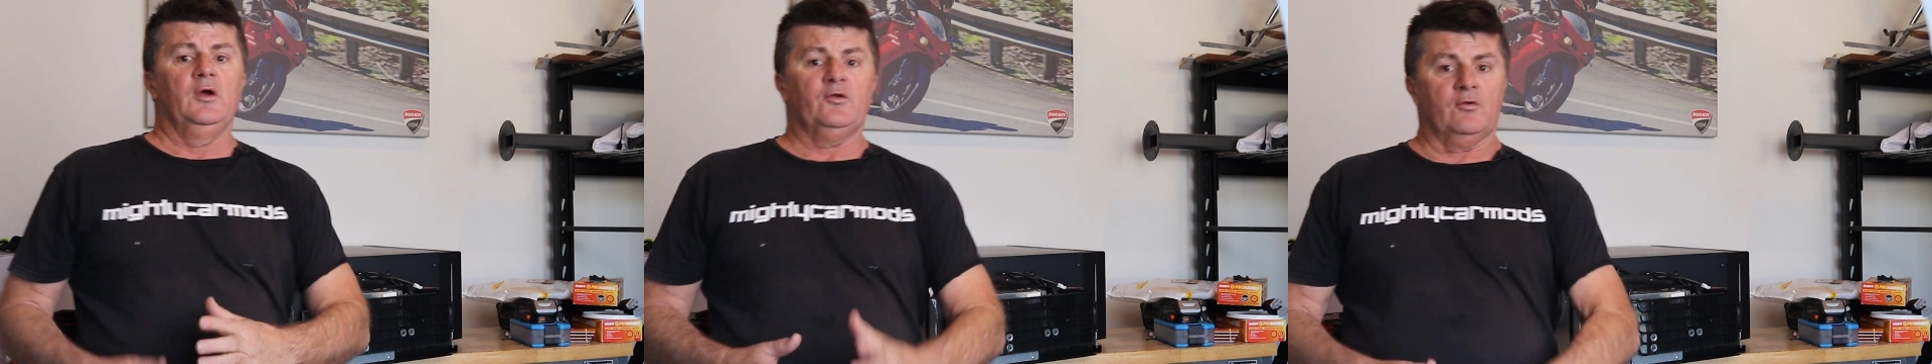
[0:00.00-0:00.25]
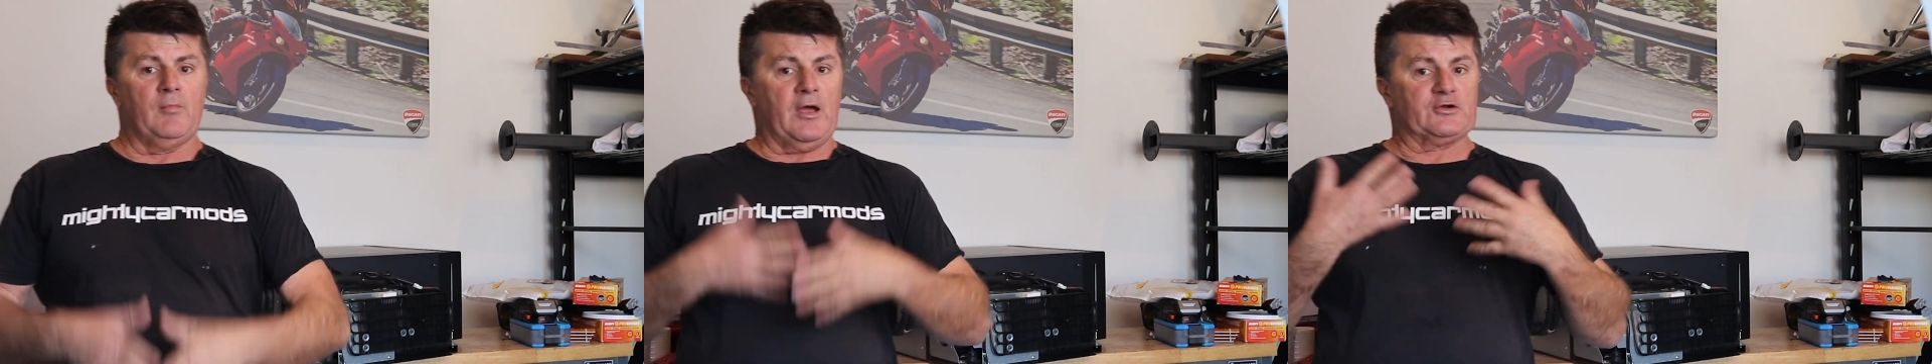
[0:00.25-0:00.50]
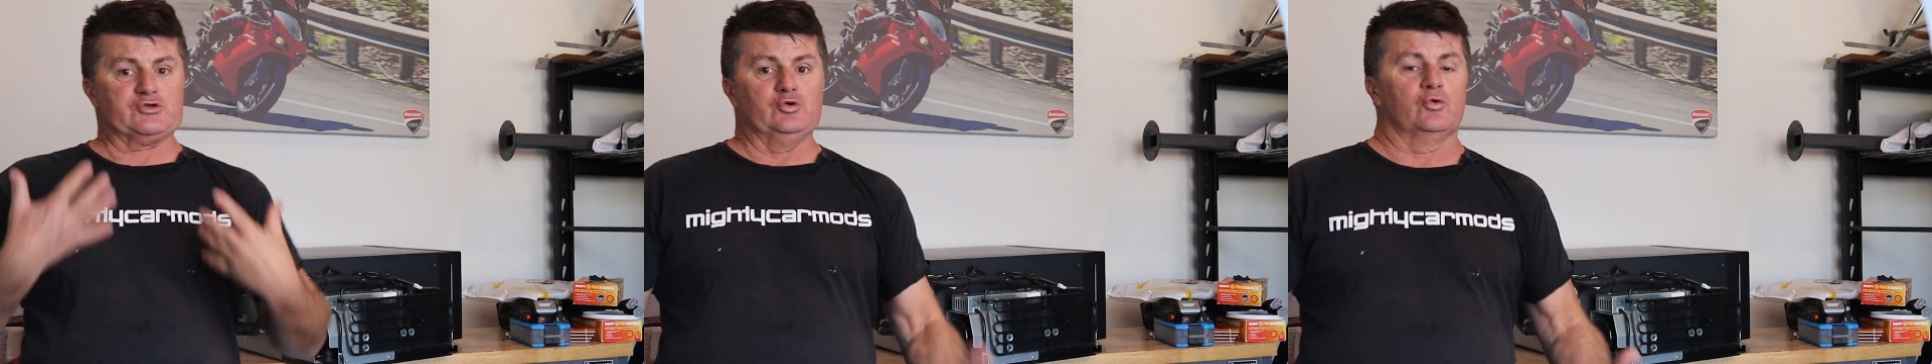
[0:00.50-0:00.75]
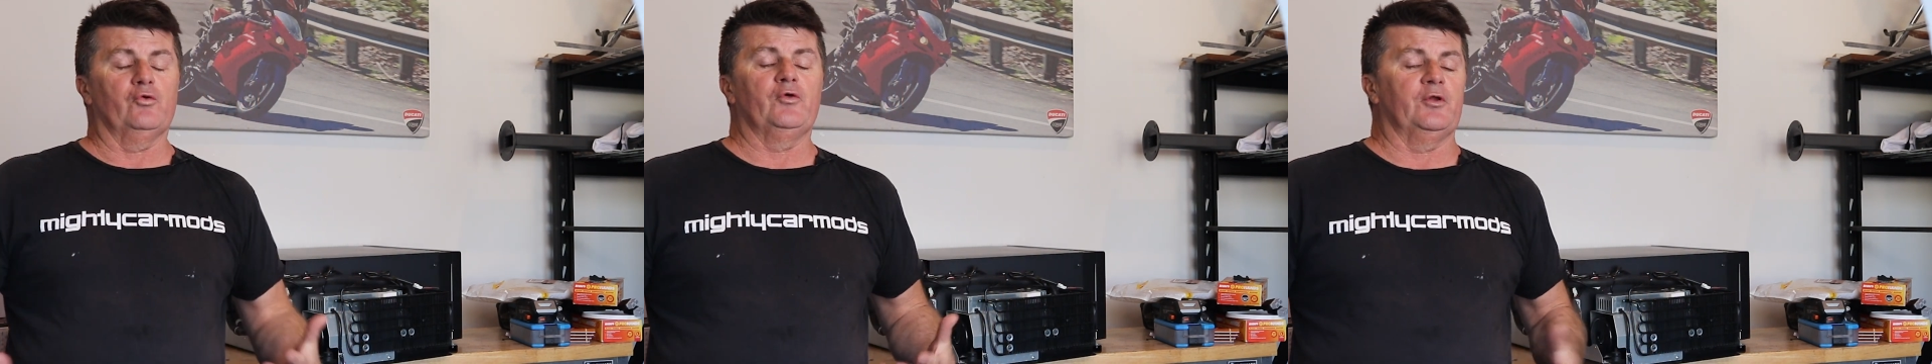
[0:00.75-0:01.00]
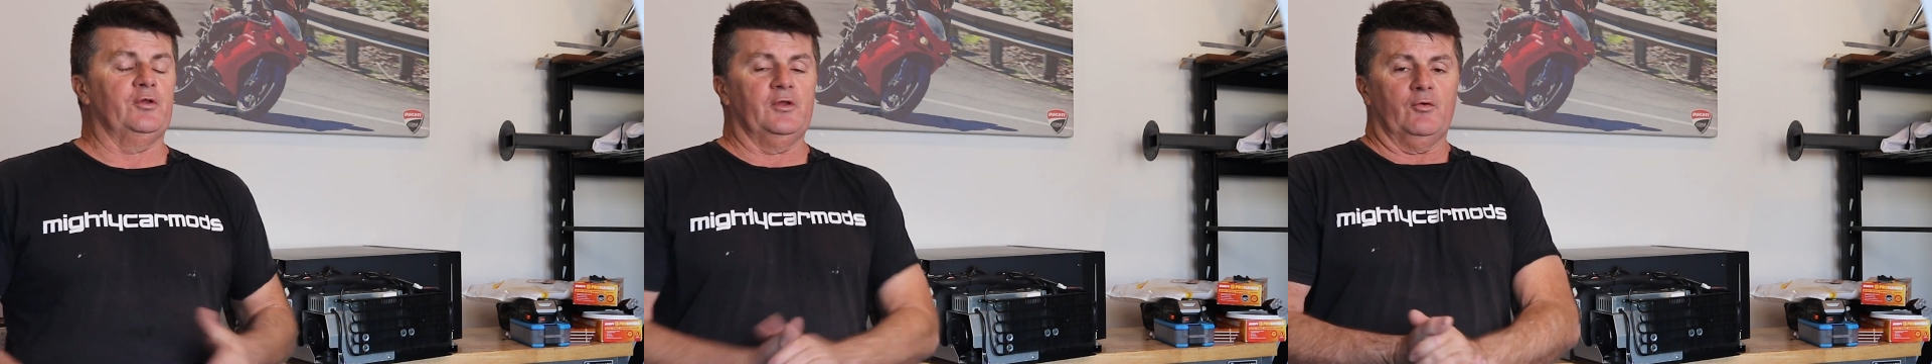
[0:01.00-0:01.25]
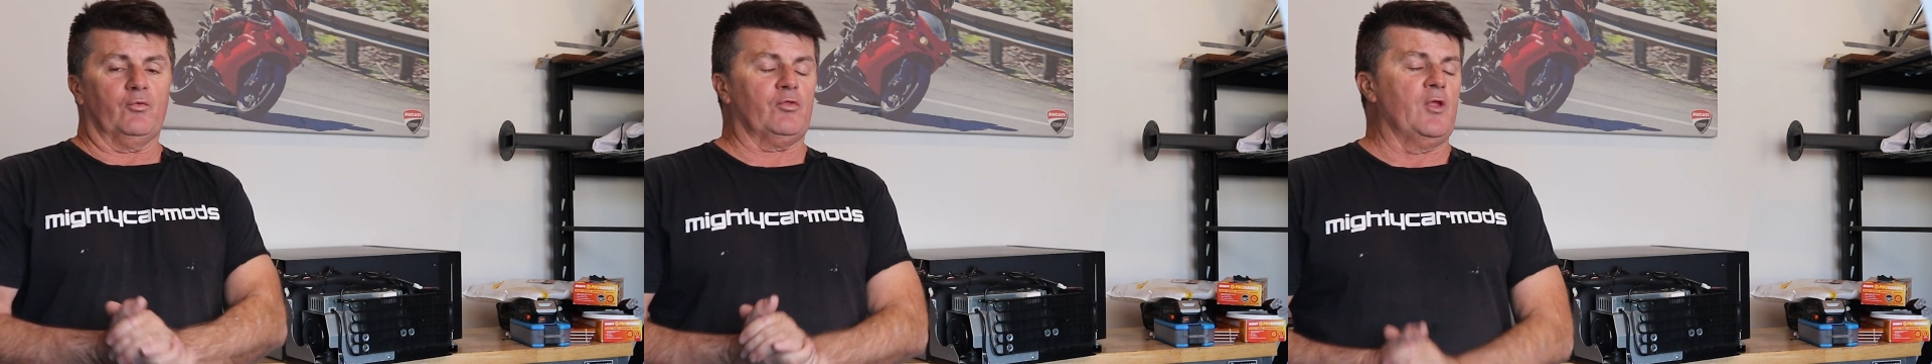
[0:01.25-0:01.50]
to make sure that
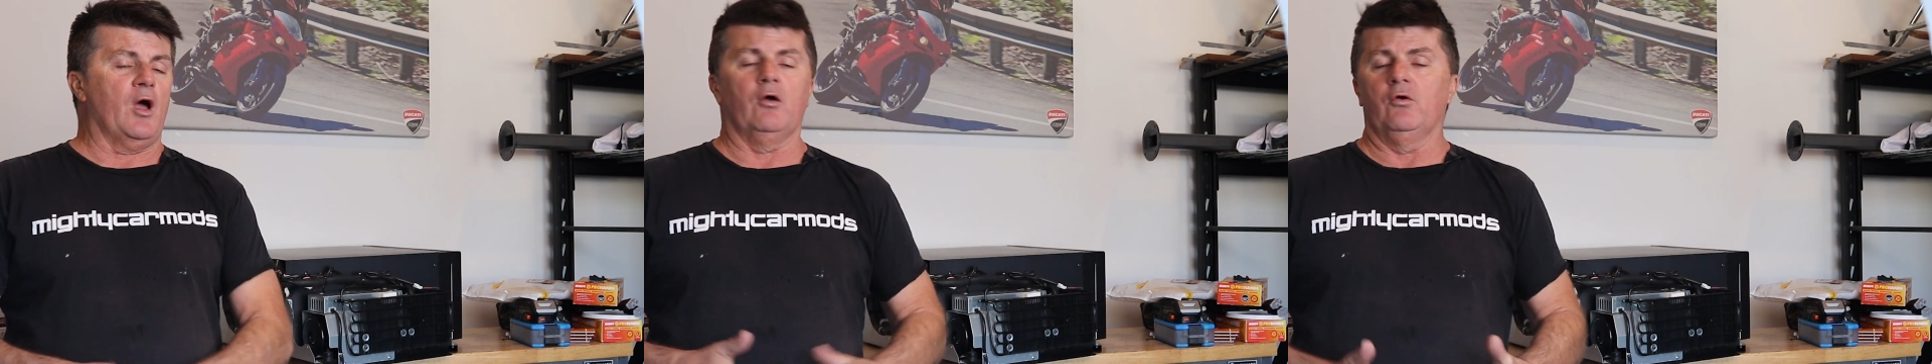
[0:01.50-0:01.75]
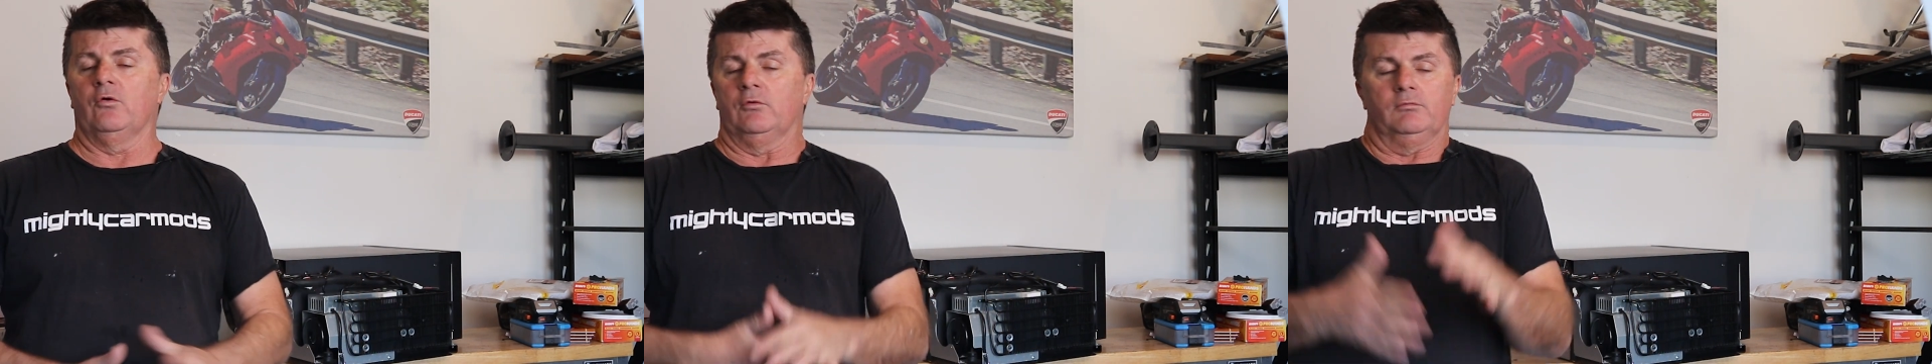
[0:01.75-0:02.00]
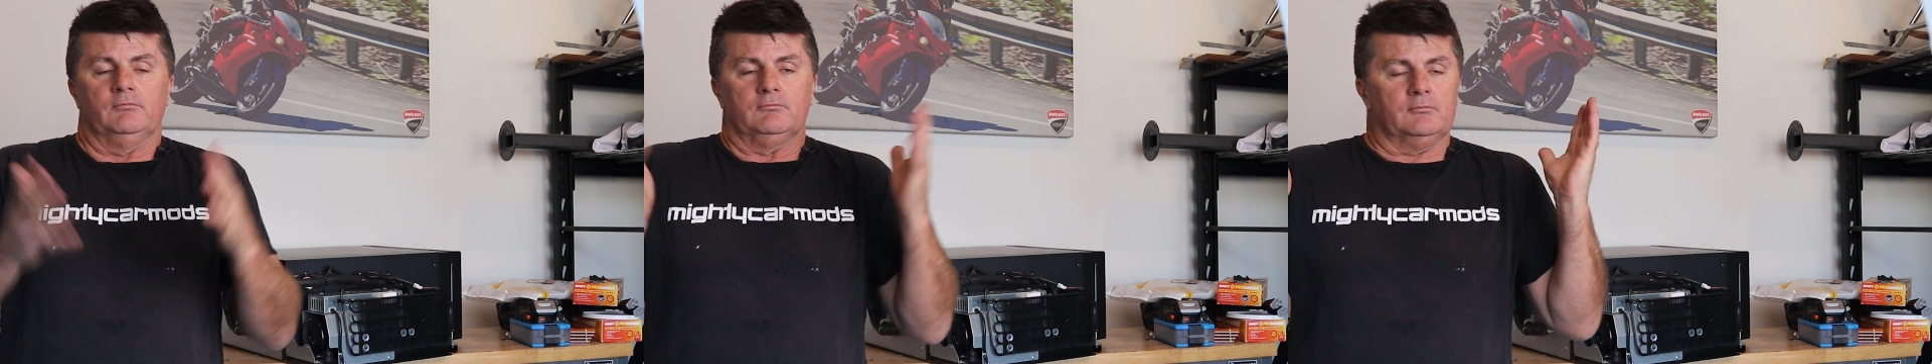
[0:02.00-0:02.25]
there was no